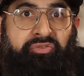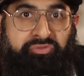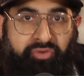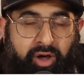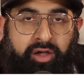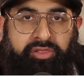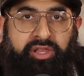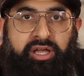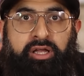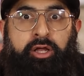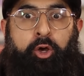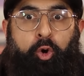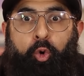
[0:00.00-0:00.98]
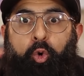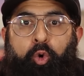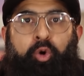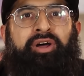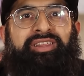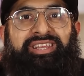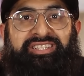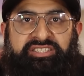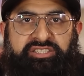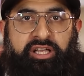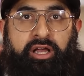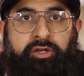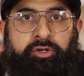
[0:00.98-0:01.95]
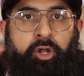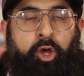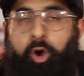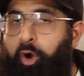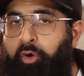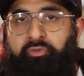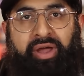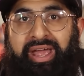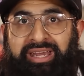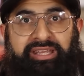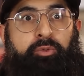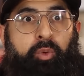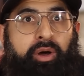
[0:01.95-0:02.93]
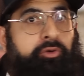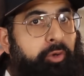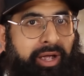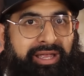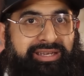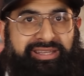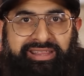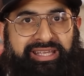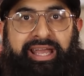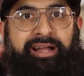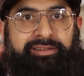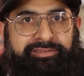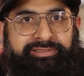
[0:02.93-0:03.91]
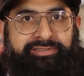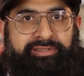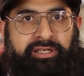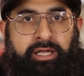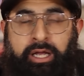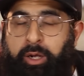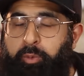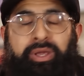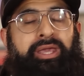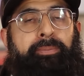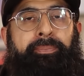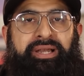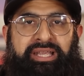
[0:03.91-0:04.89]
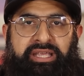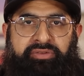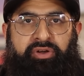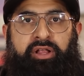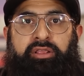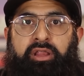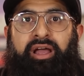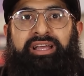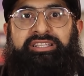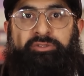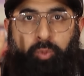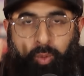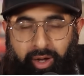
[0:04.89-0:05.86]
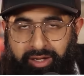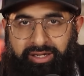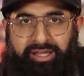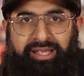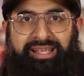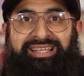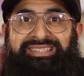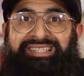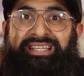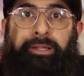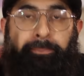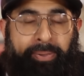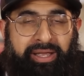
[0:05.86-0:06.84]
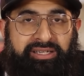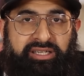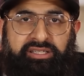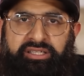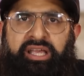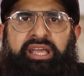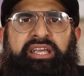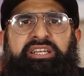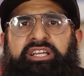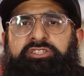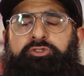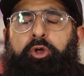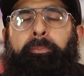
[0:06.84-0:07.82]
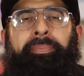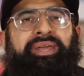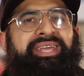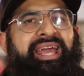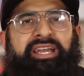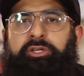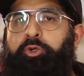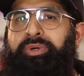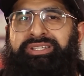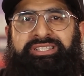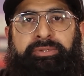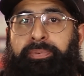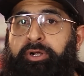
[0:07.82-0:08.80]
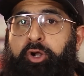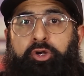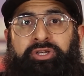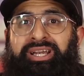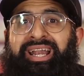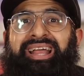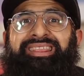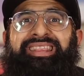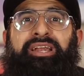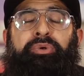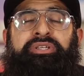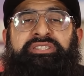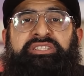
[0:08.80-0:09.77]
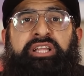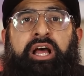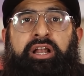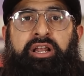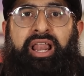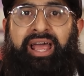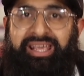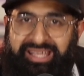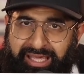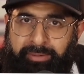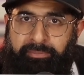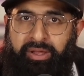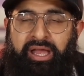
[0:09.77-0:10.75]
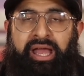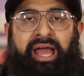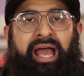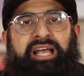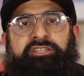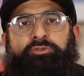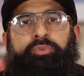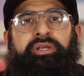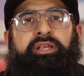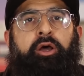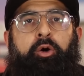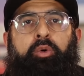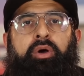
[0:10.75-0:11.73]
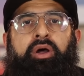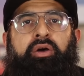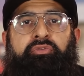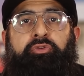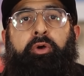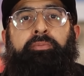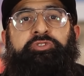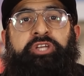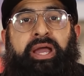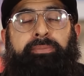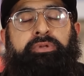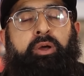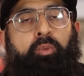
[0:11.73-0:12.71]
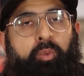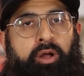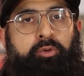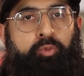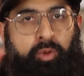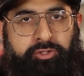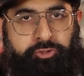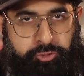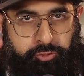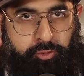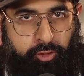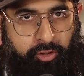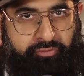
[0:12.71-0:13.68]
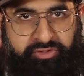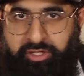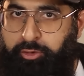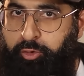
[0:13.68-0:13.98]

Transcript: father or the son of anyone or anything else. We believe Allah is one, He's independent, He does not beget nor is He begotten, and there is none like Him, as we know from chapter 112 of the